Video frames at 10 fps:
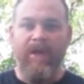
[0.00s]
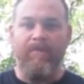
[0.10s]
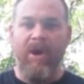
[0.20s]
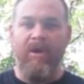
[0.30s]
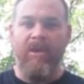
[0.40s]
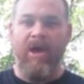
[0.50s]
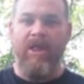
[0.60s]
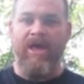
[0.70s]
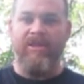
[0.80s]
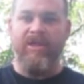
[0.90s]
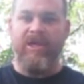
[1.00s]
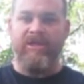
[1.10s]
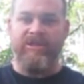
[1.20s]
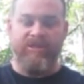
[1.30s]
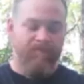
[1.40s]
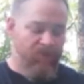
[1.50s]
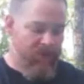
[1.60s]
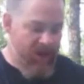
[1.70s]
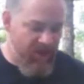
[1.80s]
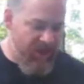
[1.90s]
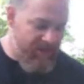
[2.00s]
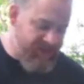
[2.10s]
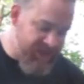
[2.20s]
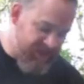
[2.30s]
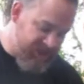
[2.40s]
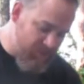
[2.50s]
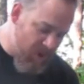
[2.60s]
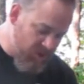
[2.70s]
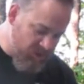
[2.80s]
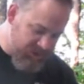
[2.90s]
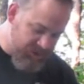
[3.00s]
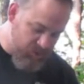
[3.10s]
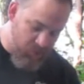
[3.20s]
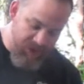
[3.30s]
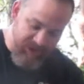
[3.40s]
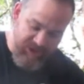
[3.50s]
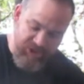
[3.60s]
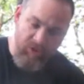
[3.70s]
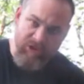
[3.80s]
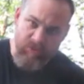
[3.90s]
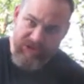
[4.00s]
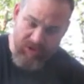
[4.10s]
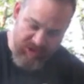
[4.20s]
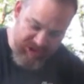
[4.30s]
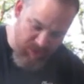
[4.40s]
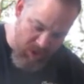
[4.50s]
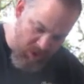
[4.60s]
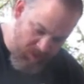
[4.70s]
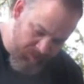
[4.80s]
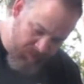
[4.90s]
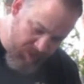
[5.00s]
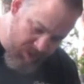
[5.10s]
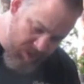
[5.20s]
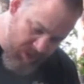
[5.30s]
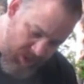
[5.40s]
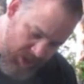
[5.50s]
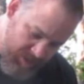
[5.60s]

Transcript: parallel like this. And then I'm going to take smaller twigs, because you always want to start small. And